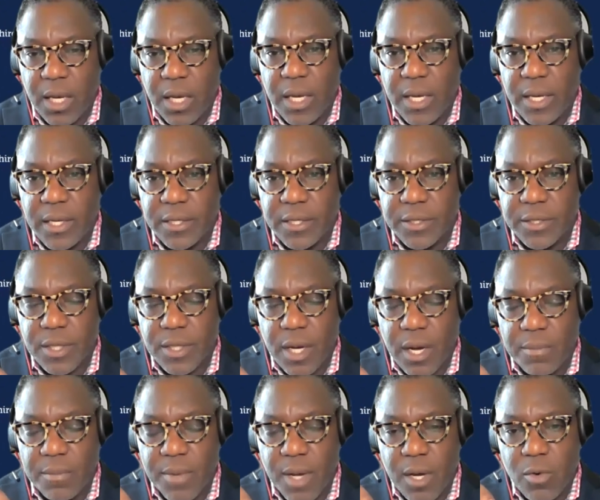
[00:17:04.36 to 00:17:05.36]
is
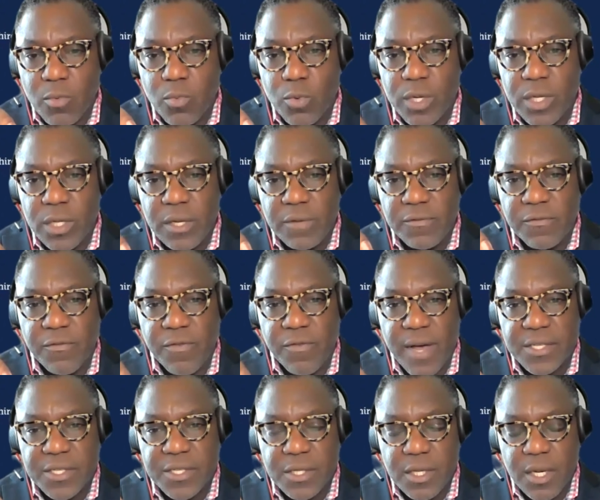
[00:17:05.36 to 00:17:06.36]
really
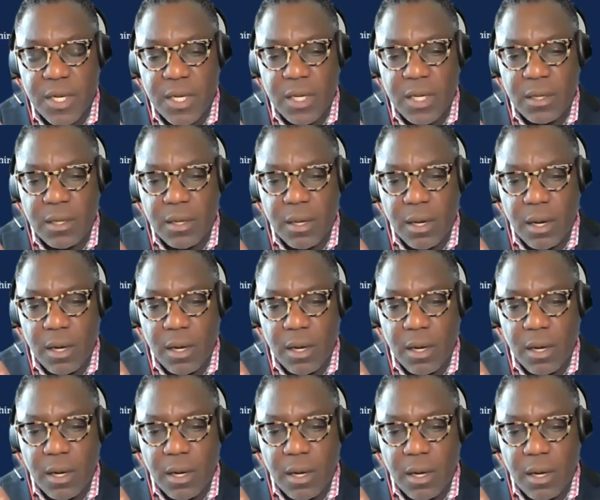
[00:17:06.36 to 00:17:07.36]
vesting
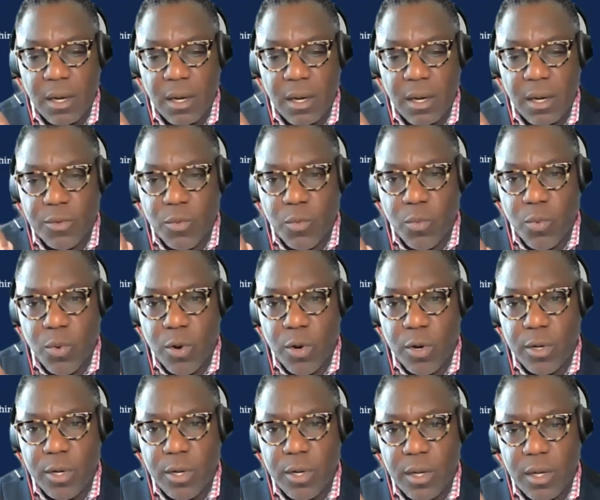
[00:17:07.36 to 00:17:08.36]
the
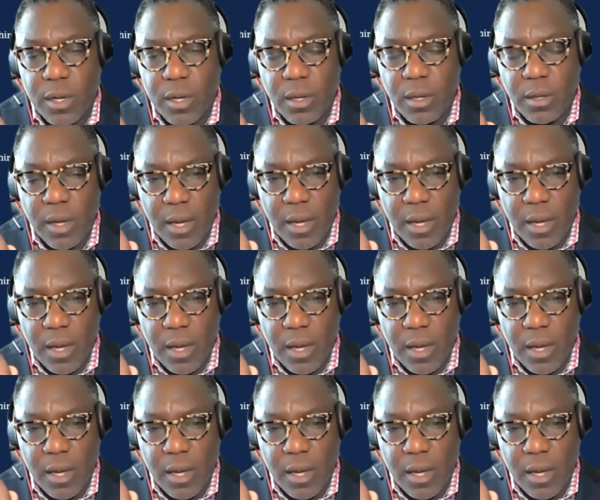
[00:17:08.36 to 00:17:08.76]
work,